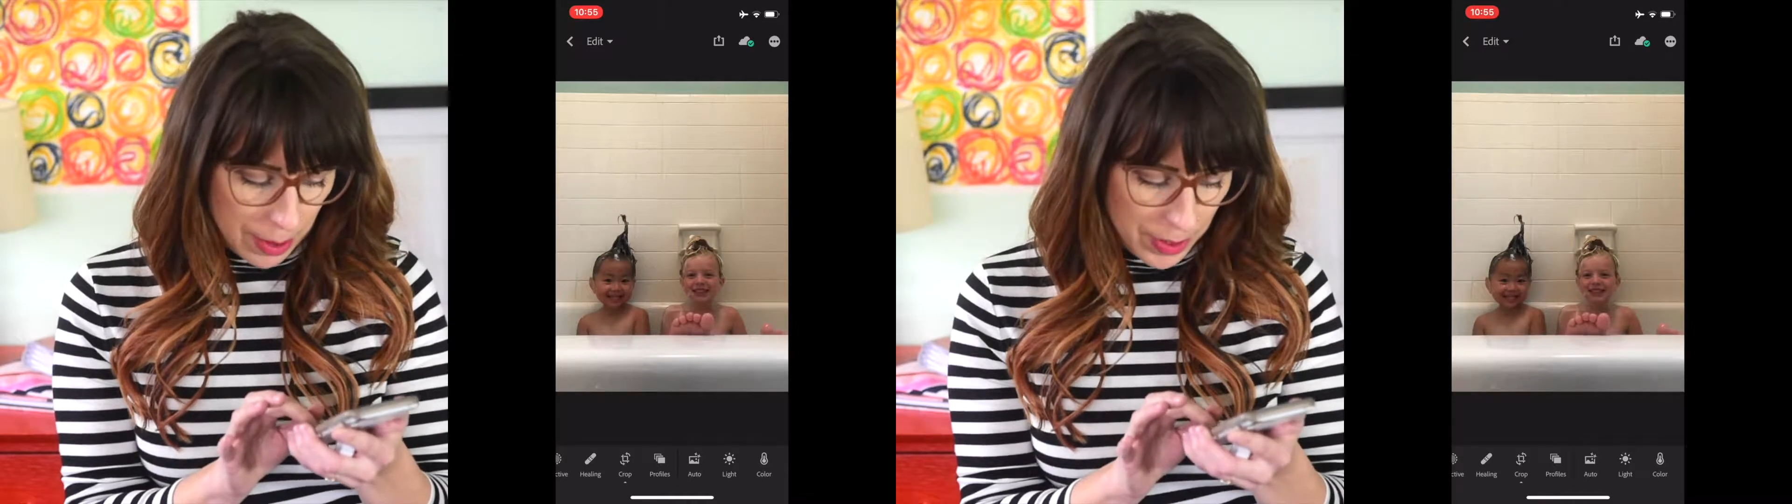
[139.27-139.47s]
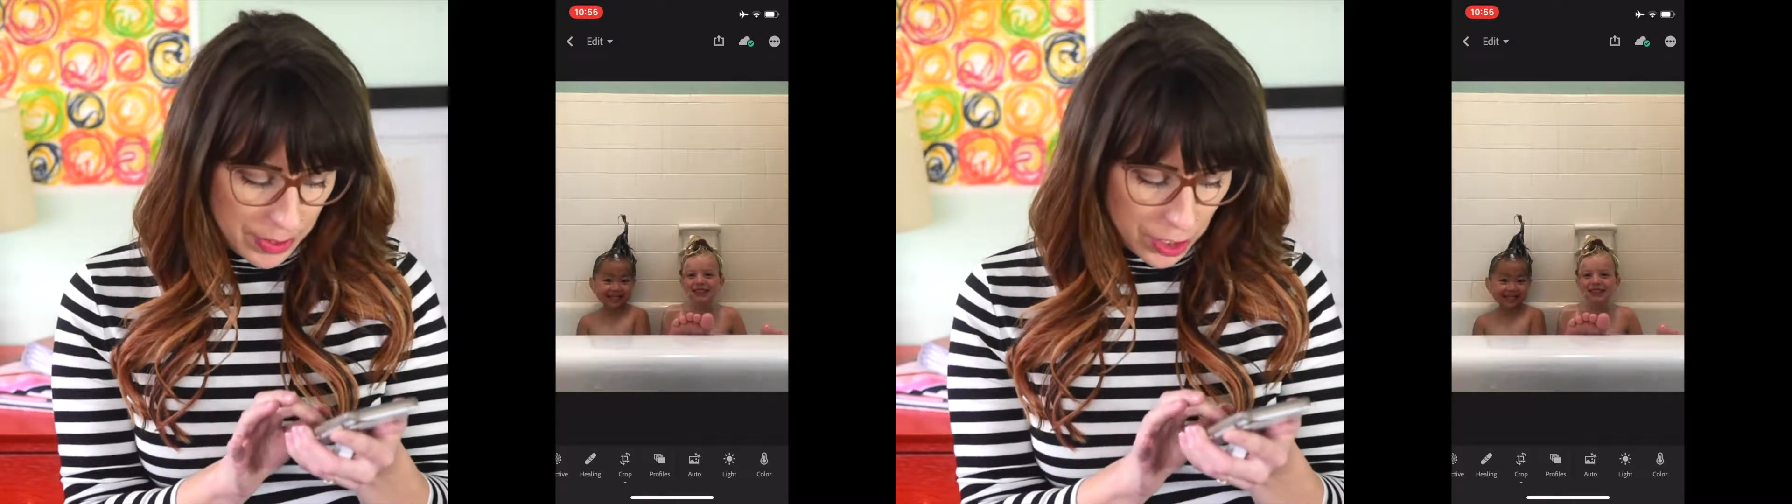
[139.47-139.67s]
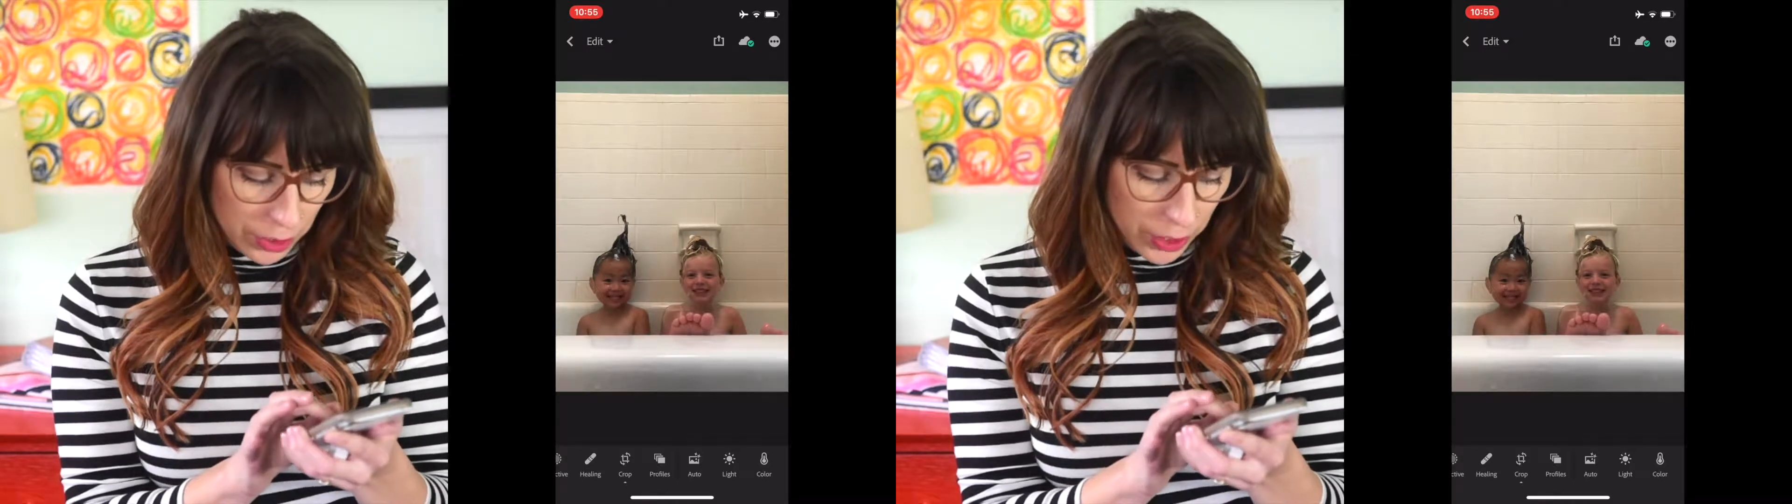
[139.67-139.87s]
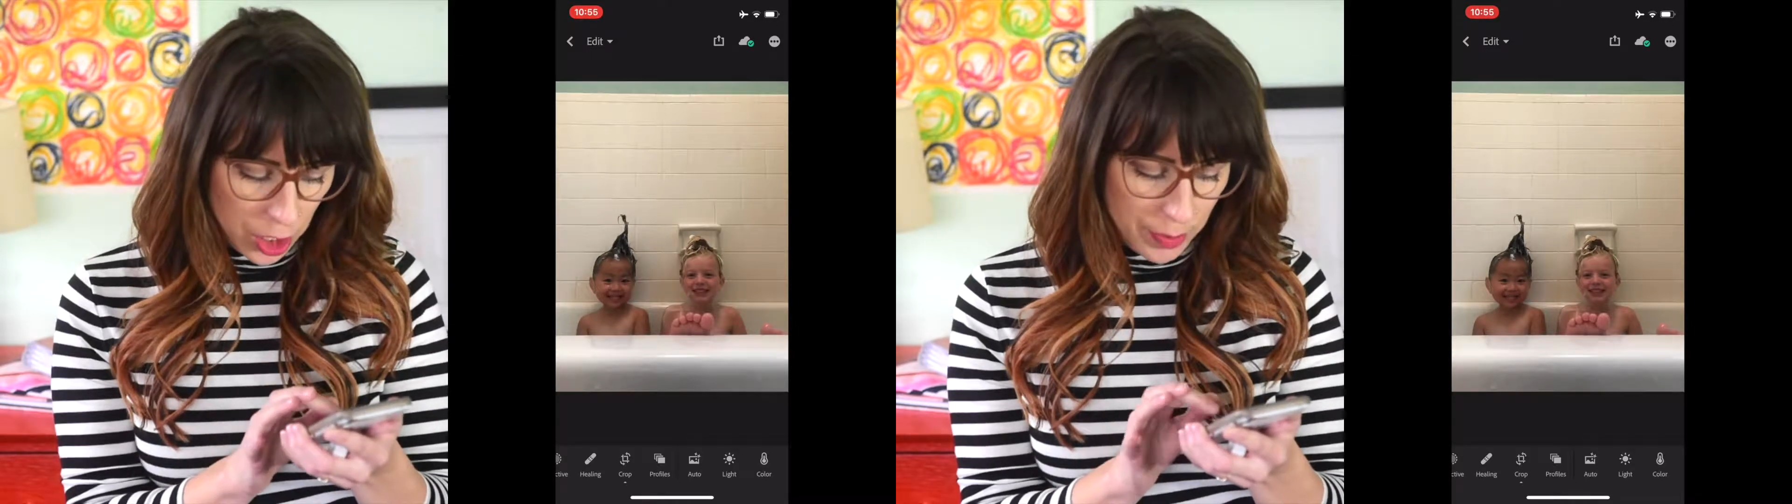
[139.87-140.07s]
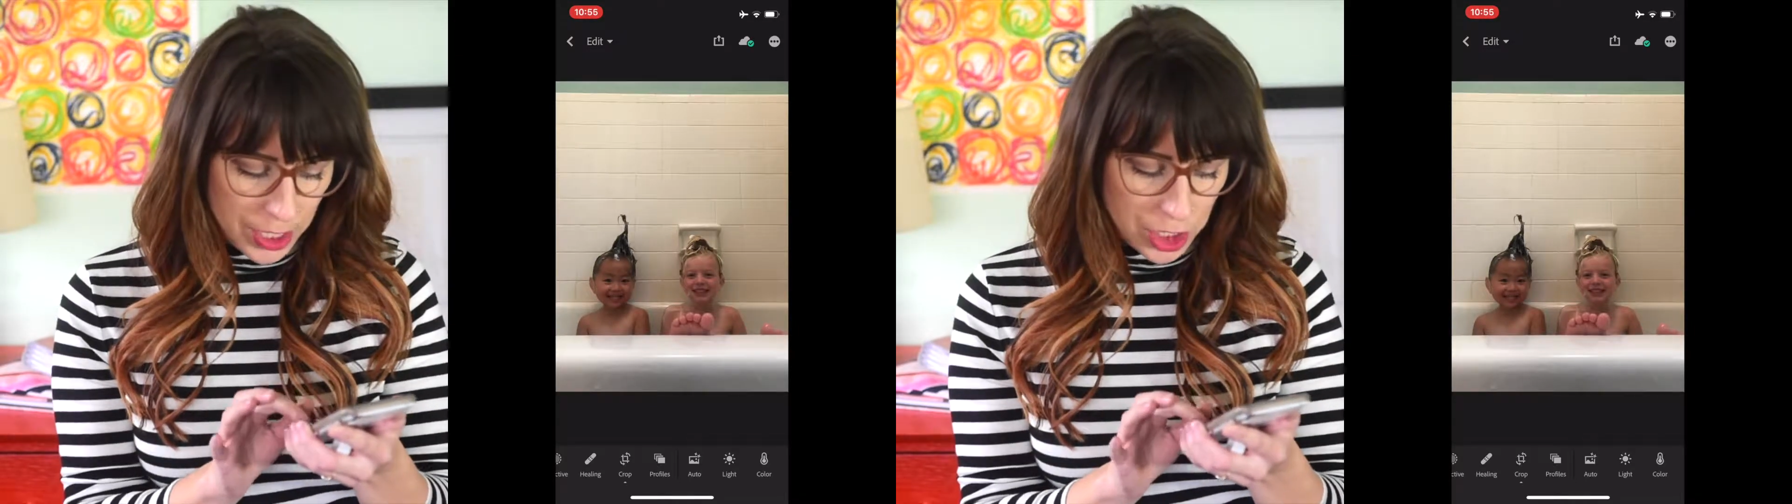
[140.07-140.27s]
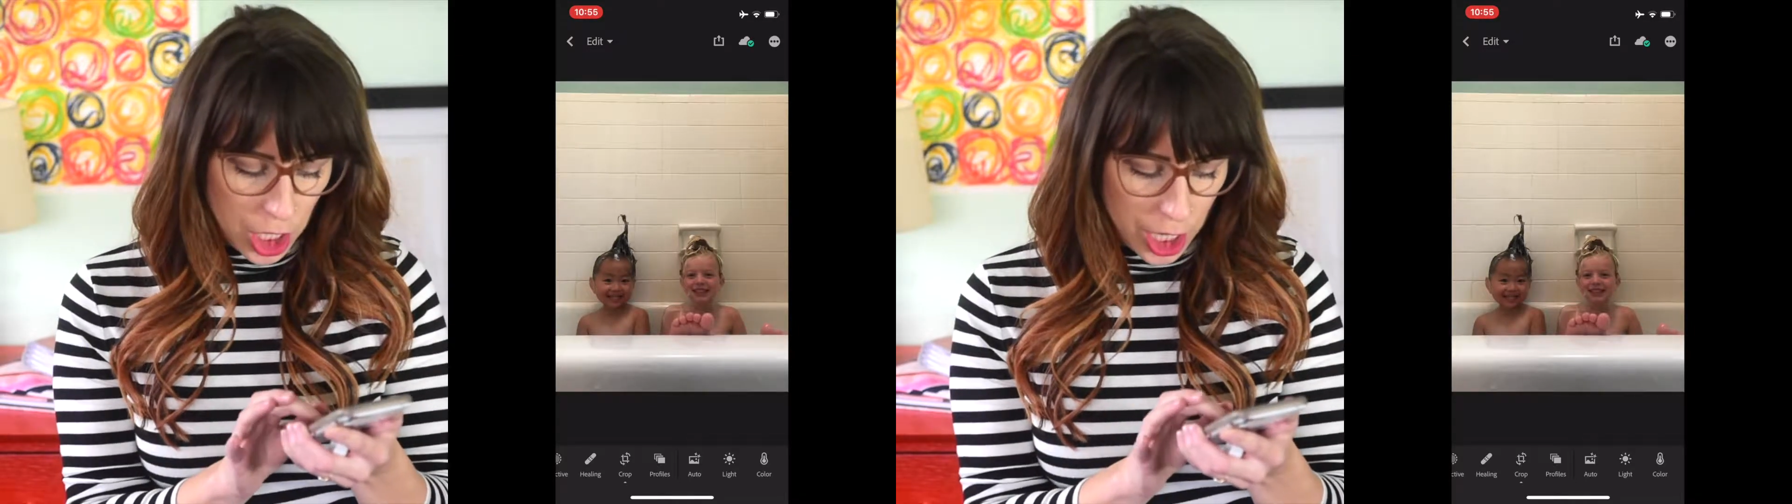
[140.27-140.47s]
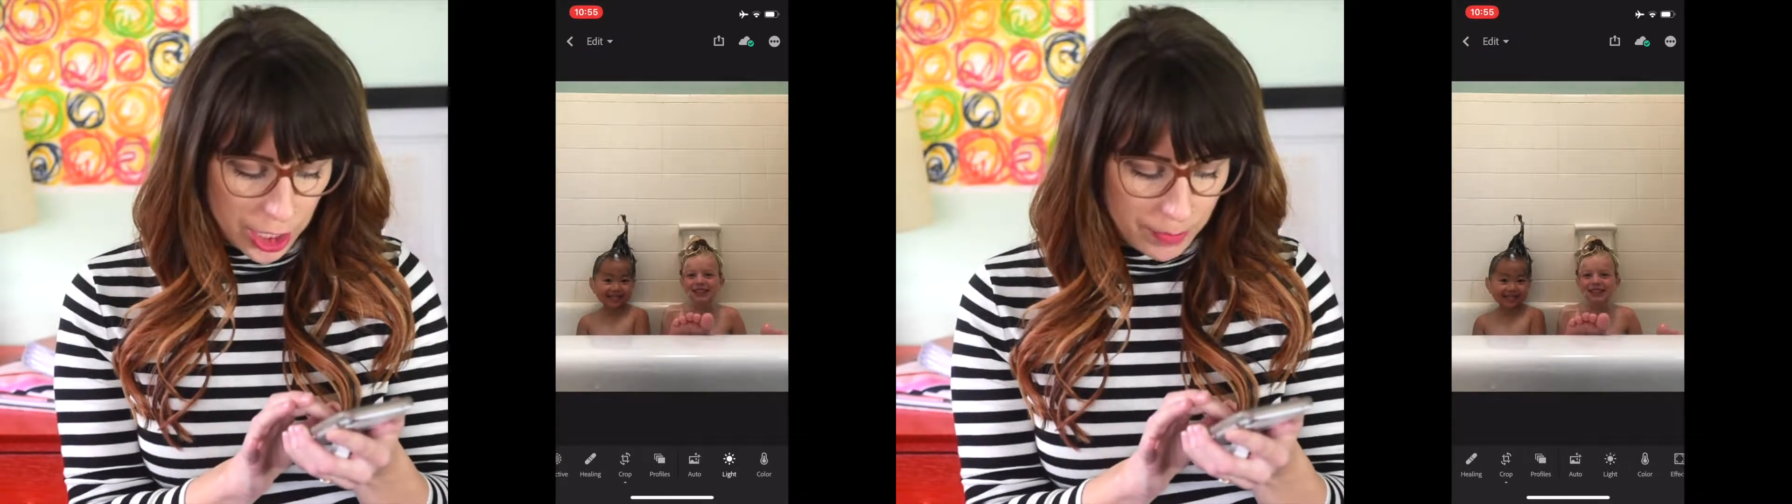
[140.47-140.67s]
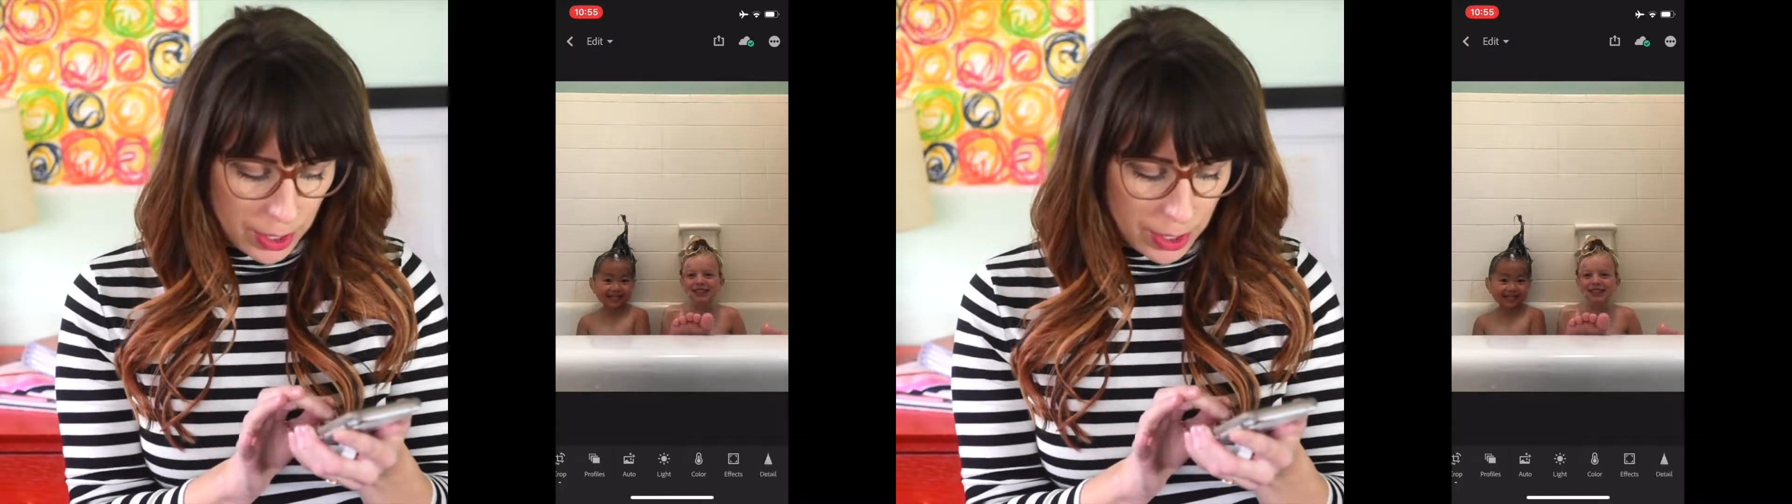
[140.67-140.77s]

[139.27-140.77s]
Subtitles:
and they're a little bit dark,